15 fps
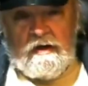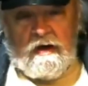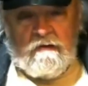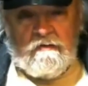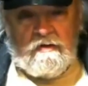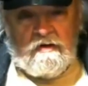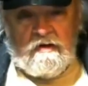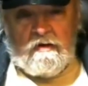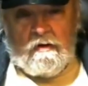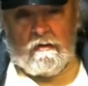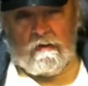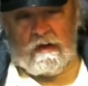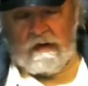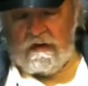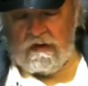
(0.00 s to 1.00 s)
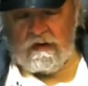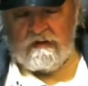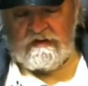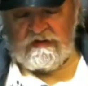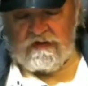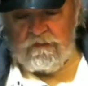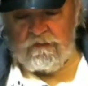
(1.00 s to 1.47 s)

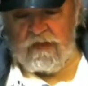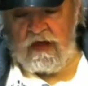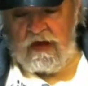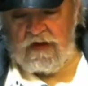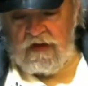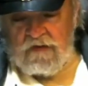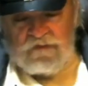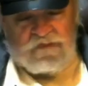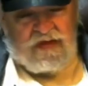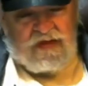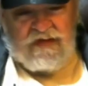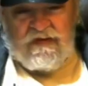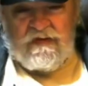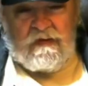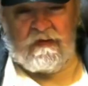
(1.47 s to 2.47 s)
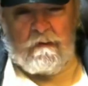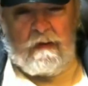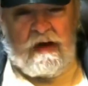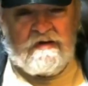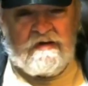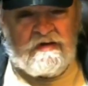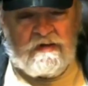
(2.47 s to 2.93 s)
It's the
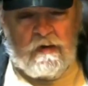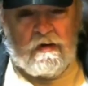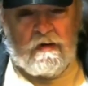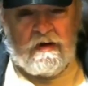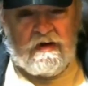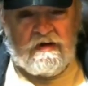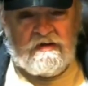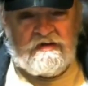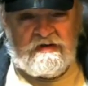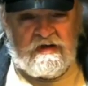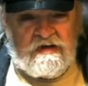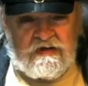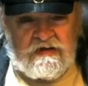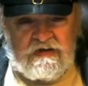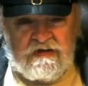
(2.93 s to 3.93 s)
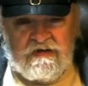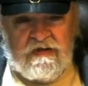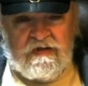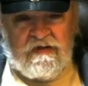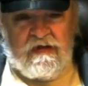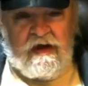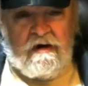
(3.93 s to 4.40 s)
backstory is just
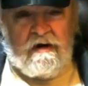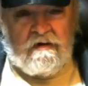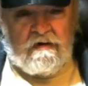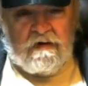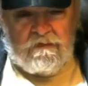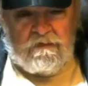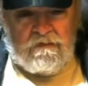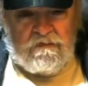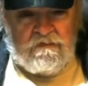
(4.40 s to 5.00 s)
there to